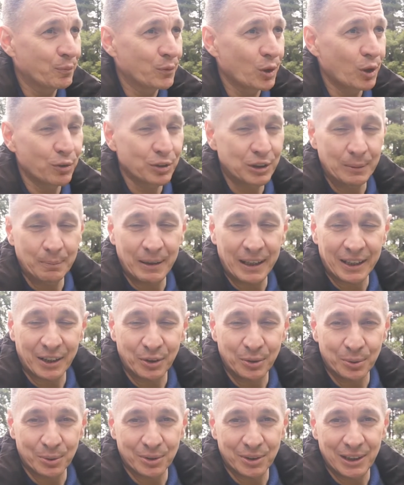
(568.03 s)
Obviously, back
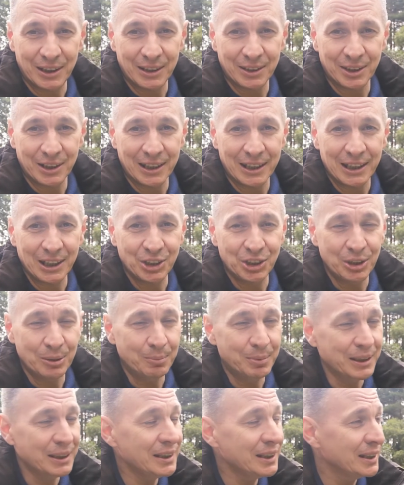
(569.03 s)
in those days, the
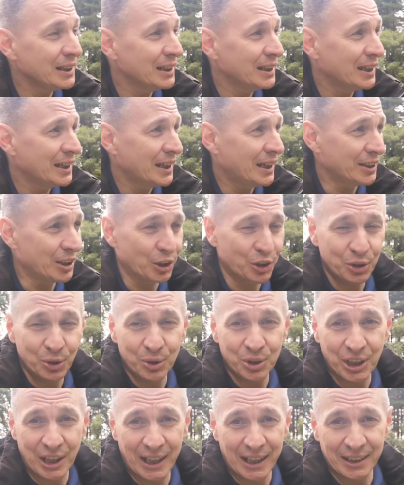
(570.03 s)
KGB had a
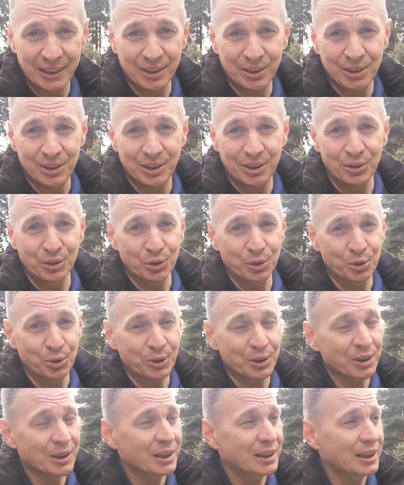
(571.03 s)
huge hand in the
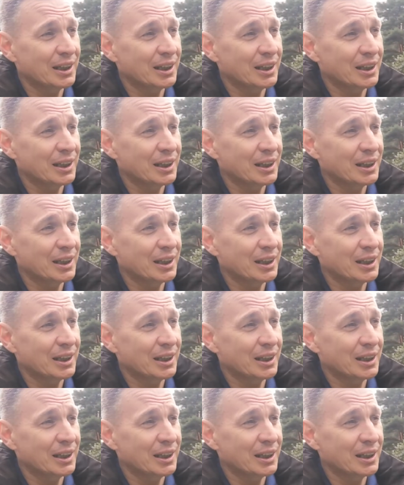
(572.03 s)
tour,